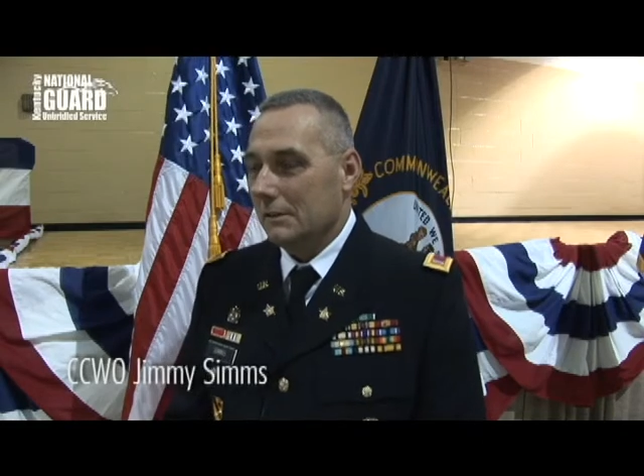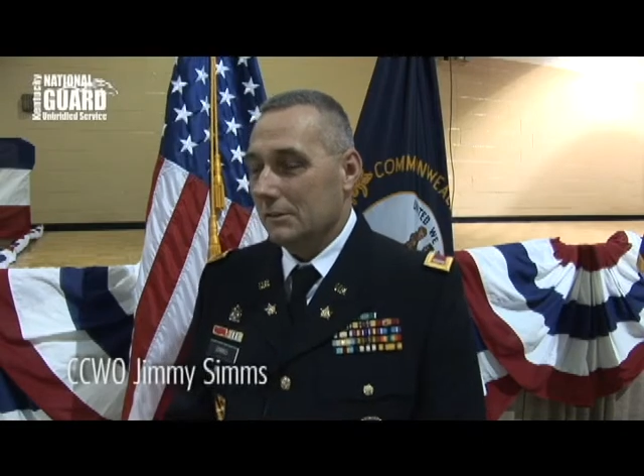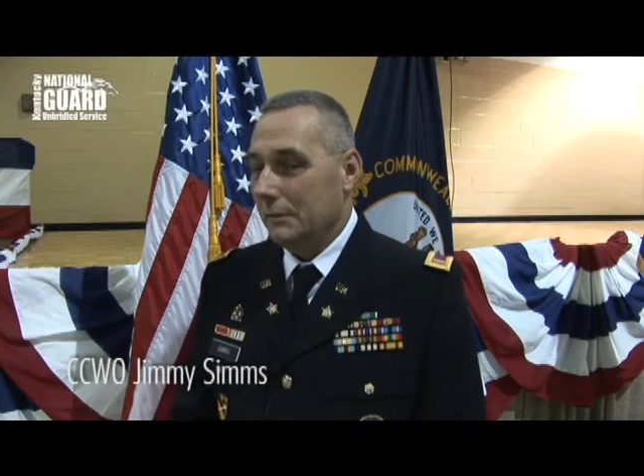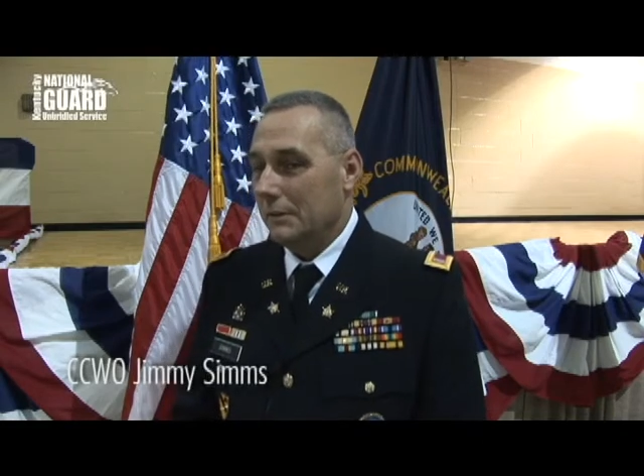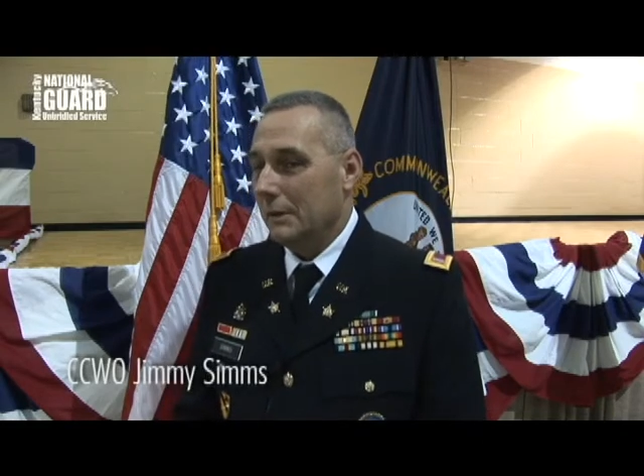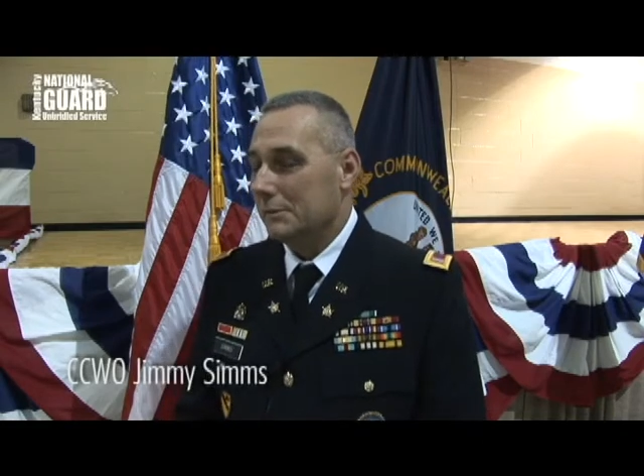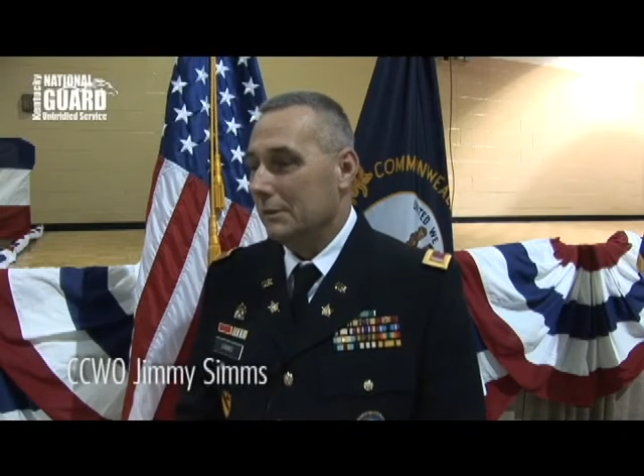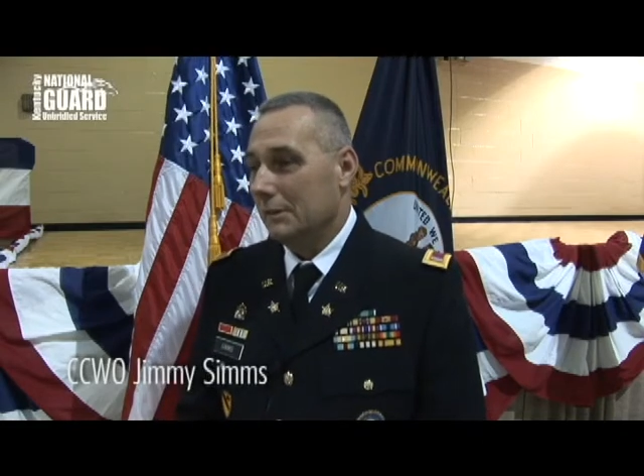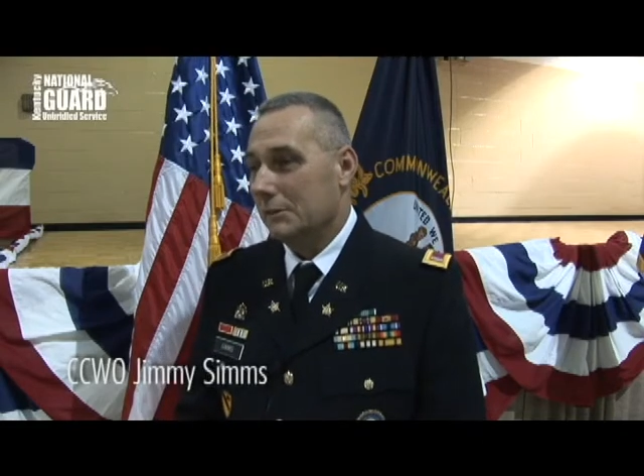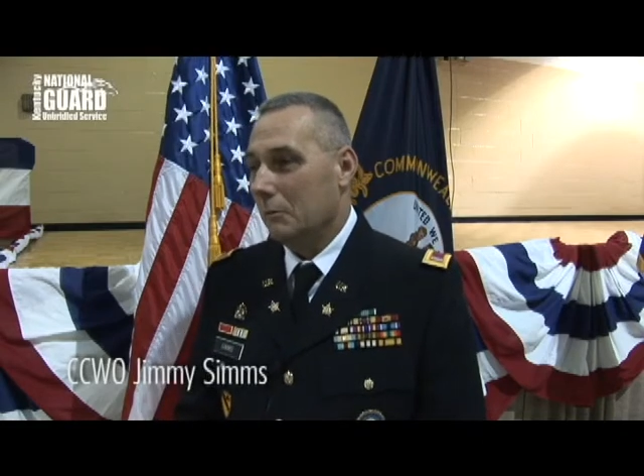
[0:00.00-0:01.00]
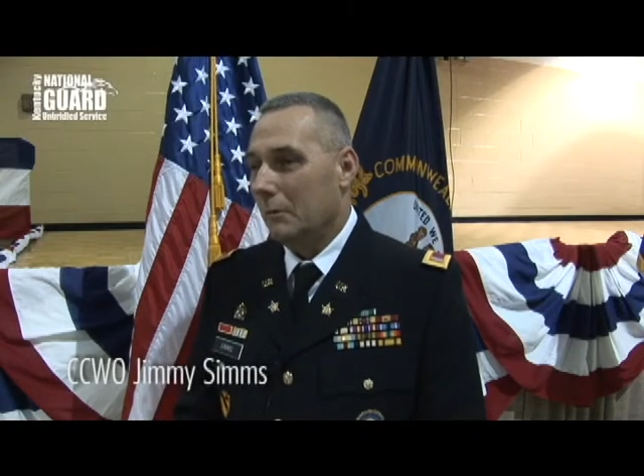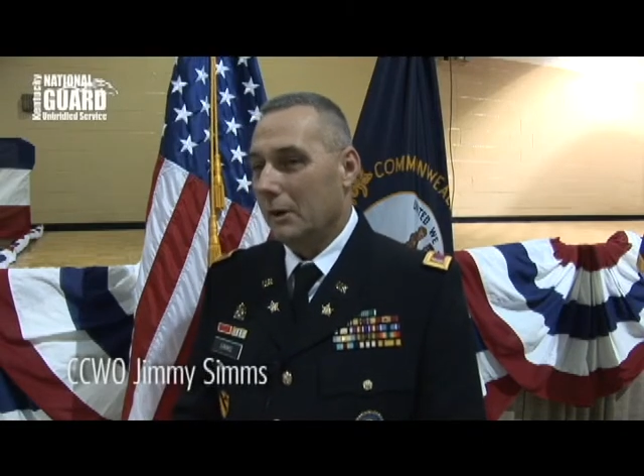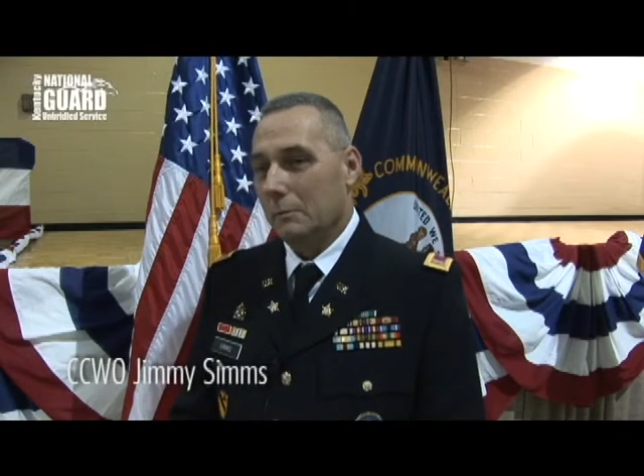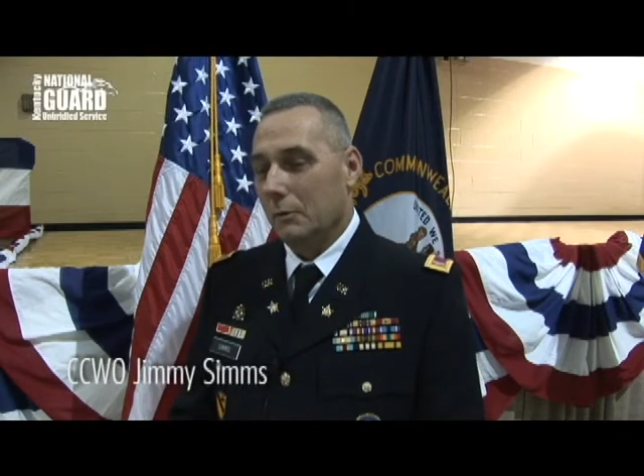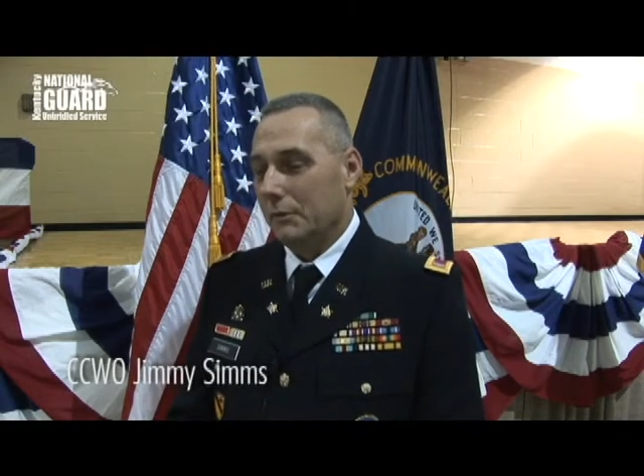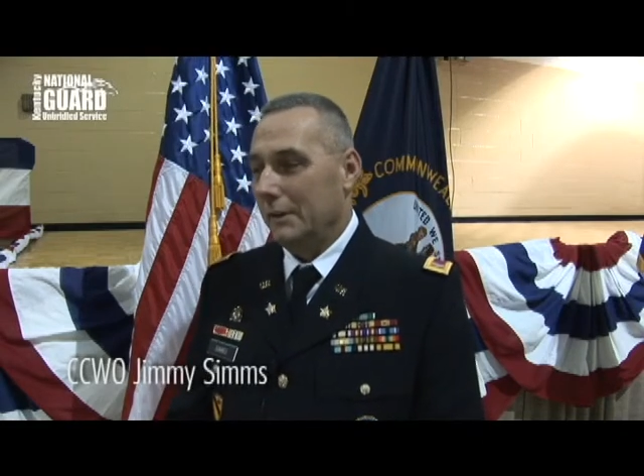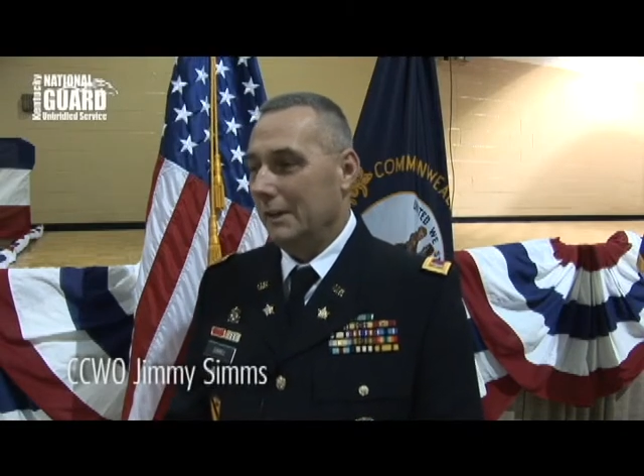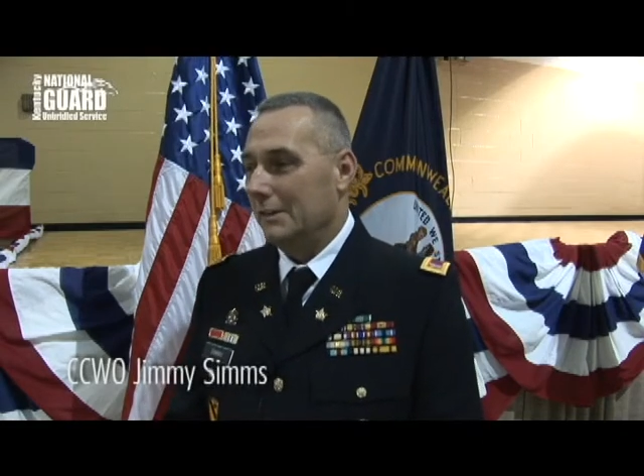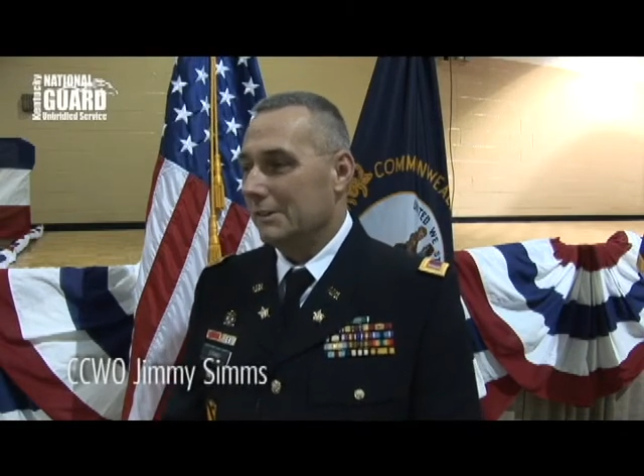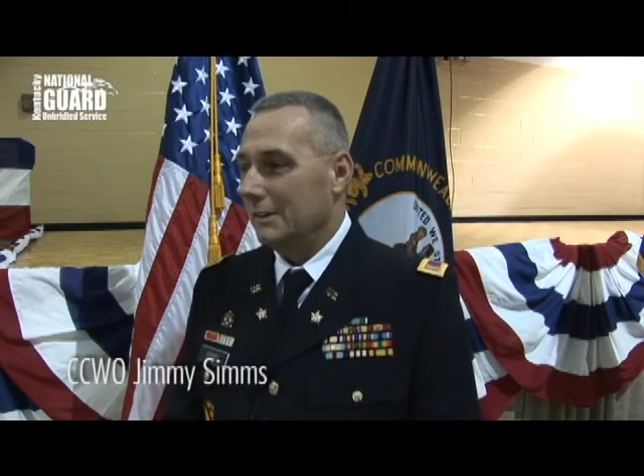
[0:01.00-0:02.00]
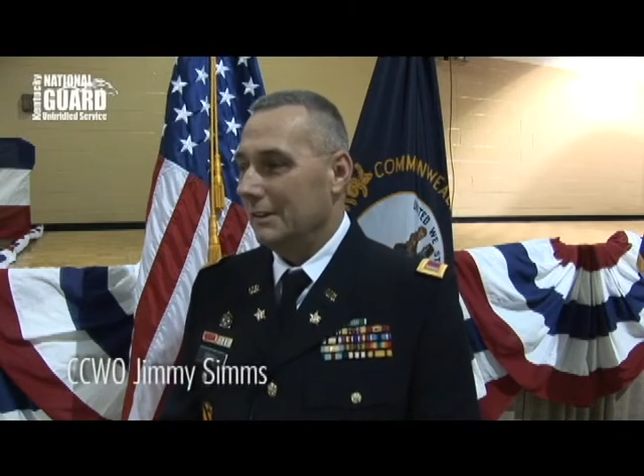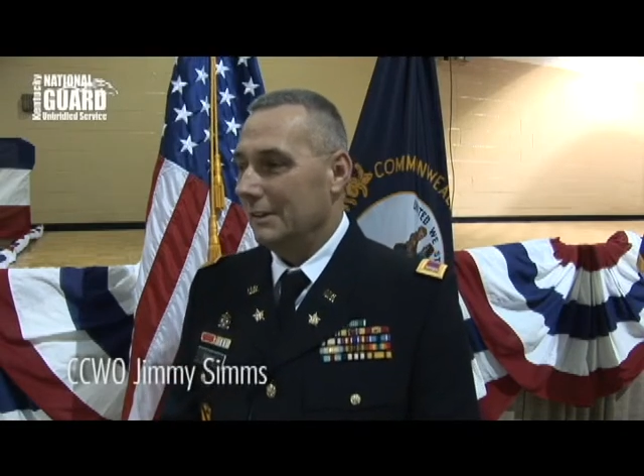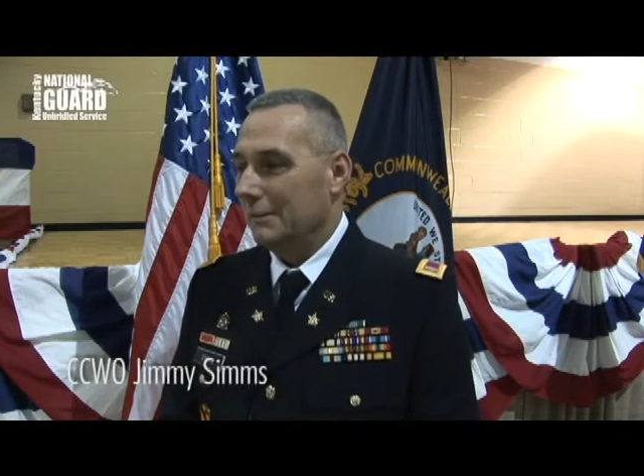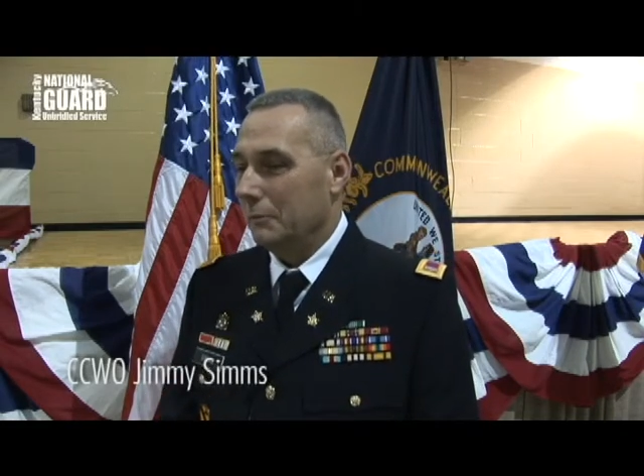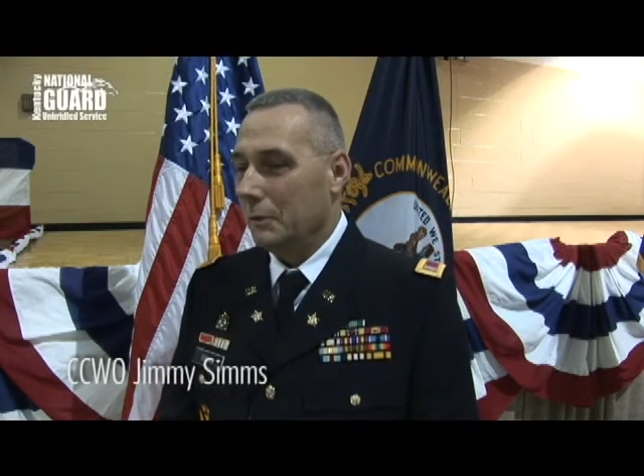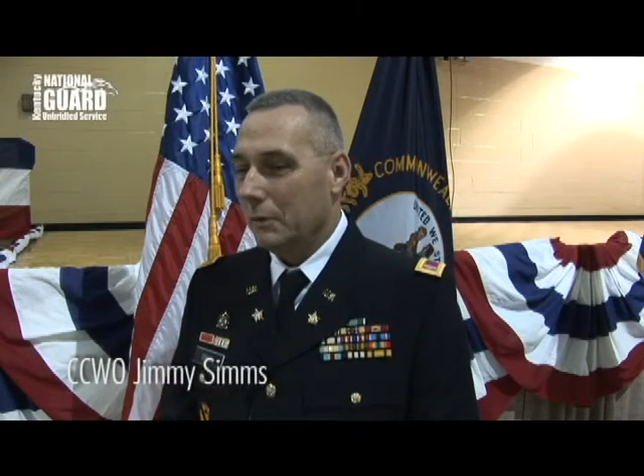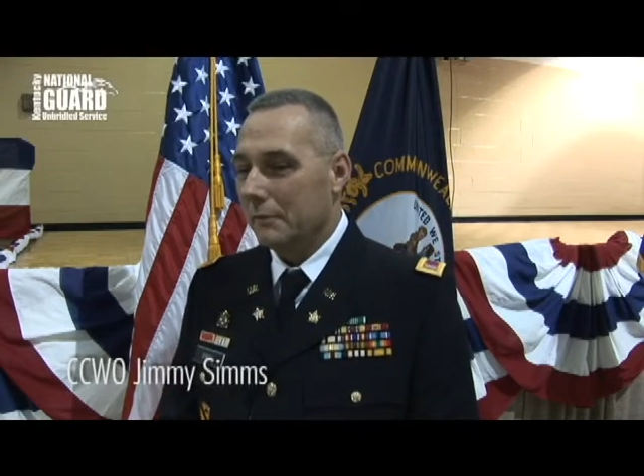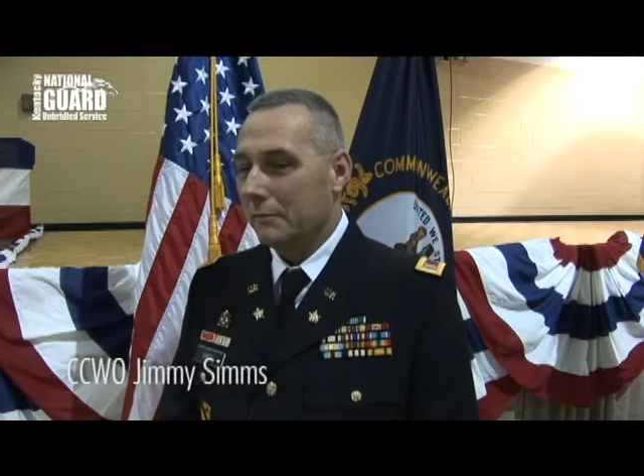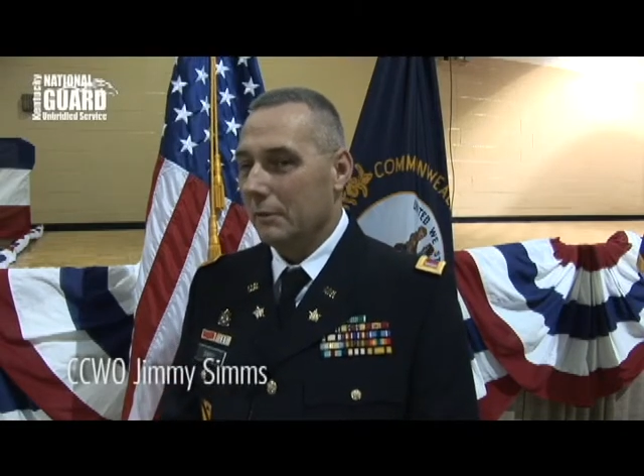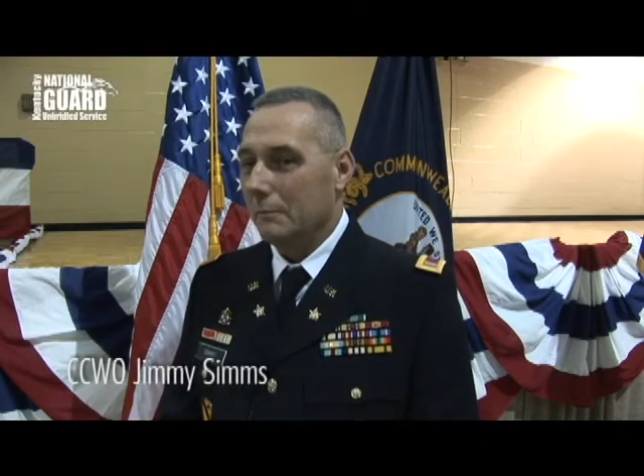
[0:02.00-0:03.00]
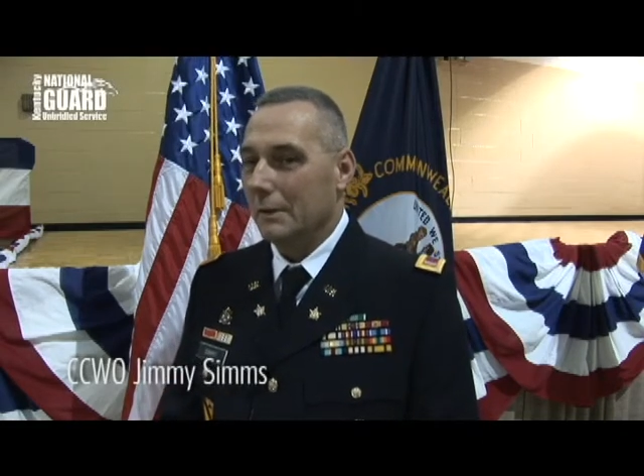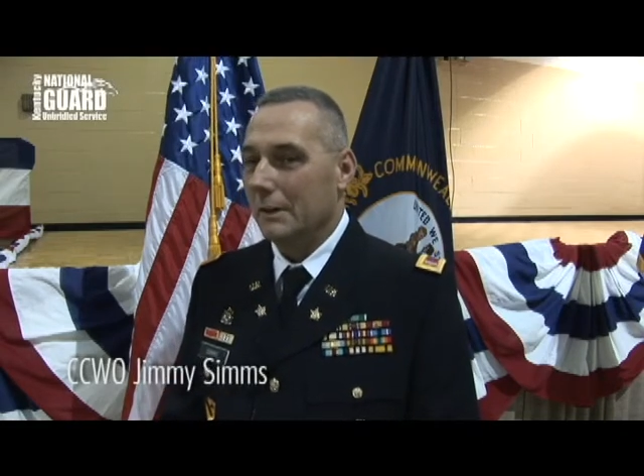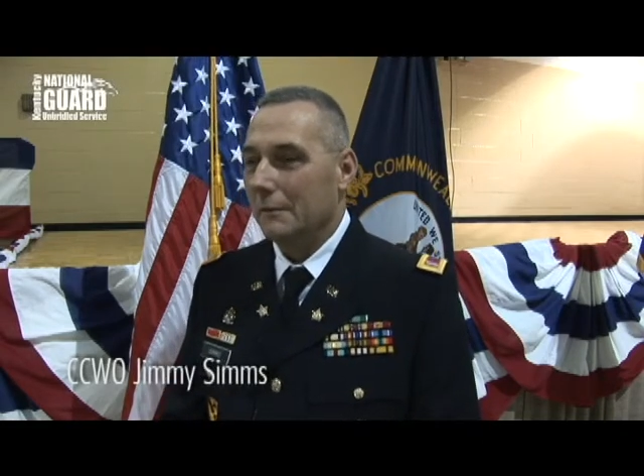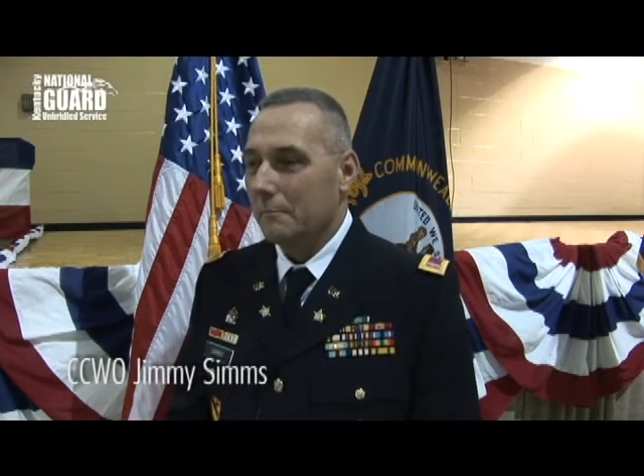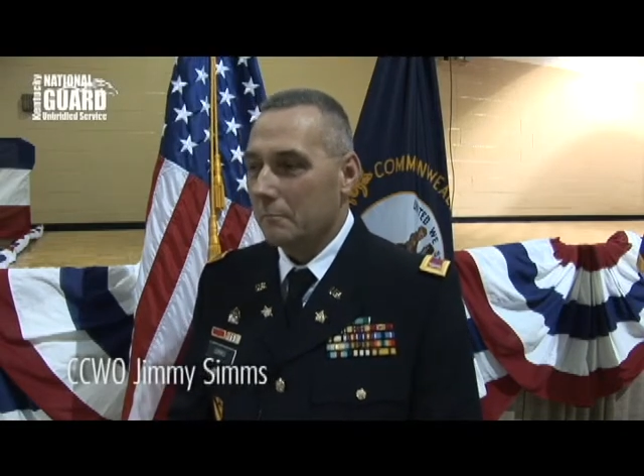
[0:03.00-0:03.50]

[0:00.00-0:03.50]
Chief Gibson does remarkable things. Uh, we went from uh,